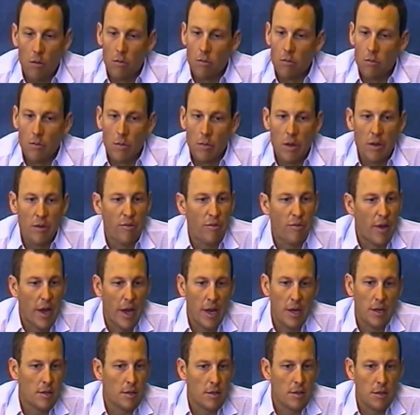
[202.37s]
No. In
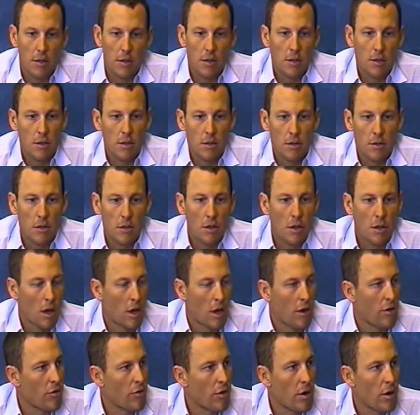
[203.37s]
fact, to the
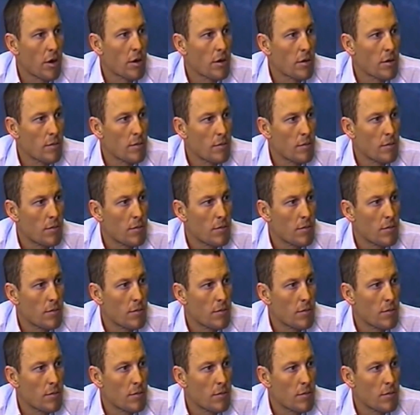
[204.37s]
contrary.